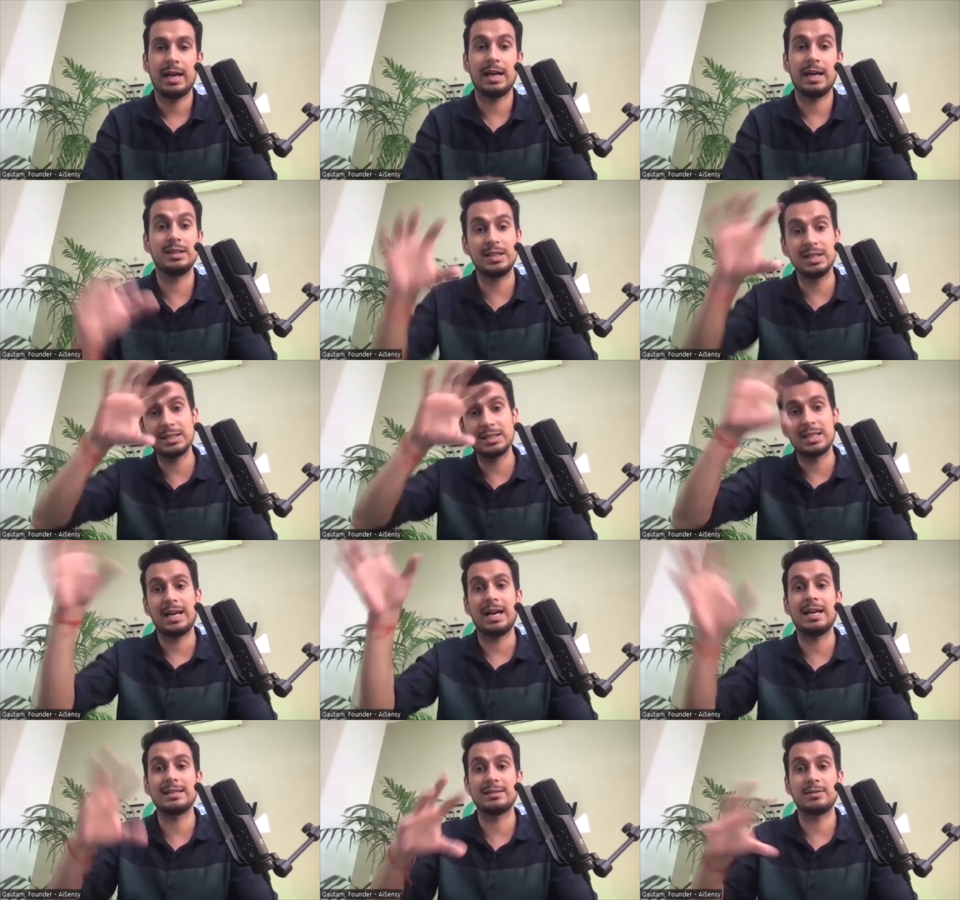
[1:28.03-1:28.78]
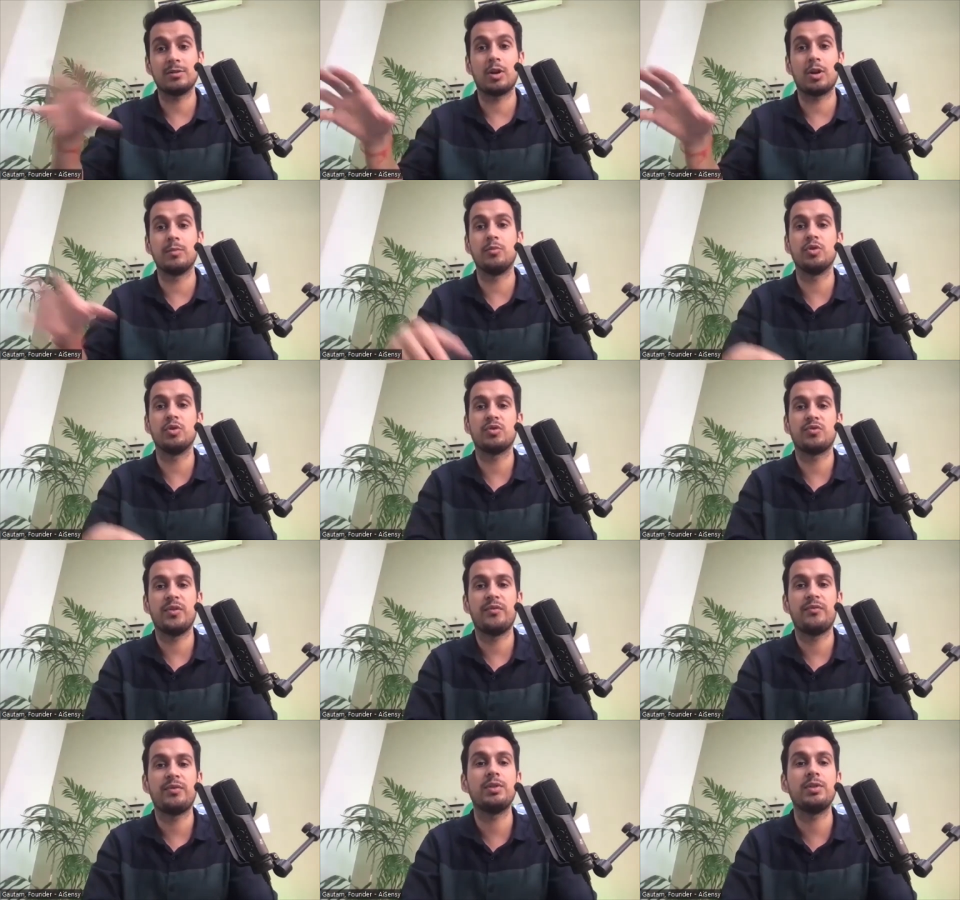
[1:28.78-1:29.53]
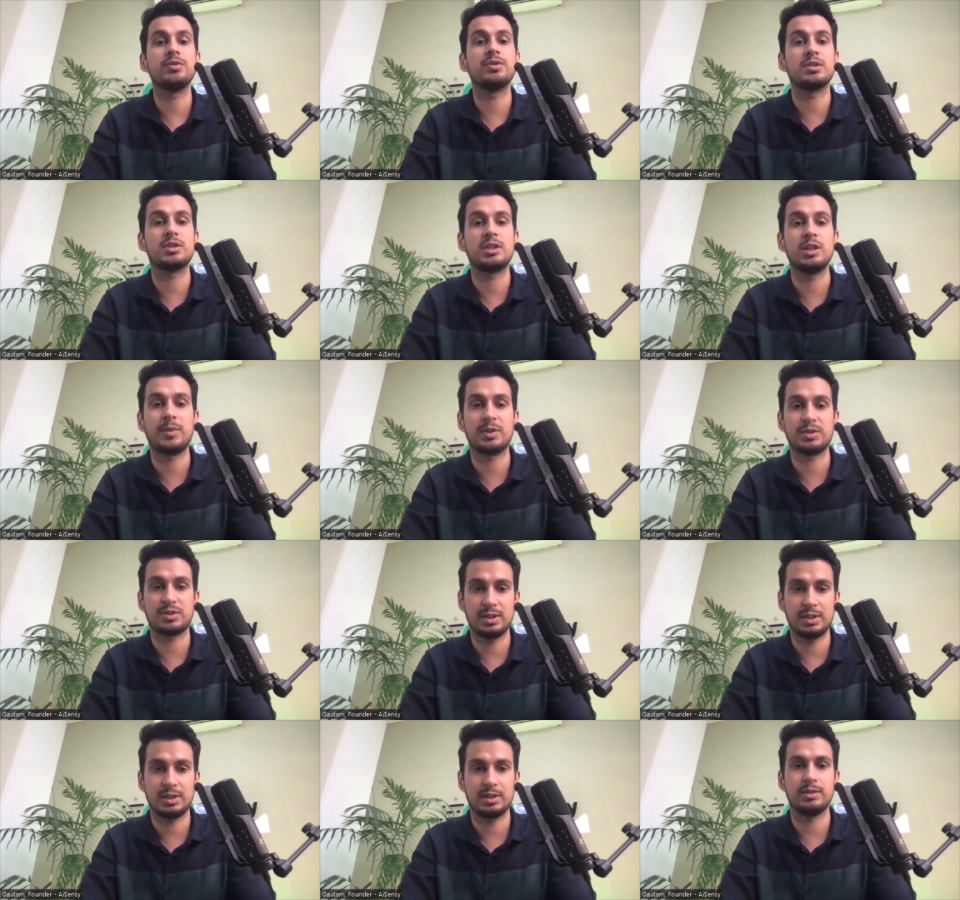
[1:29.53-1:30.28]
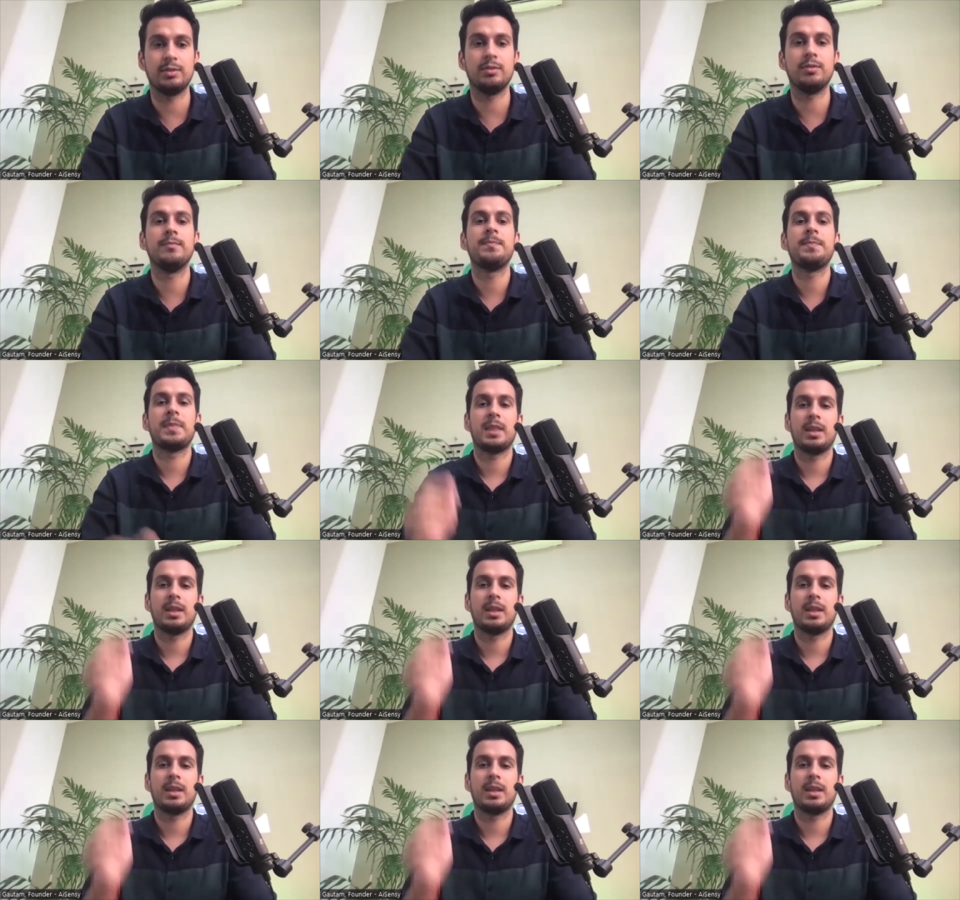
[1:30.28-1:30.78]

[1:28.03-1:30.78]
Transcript: And this has almost fifty to sixty percent, you know,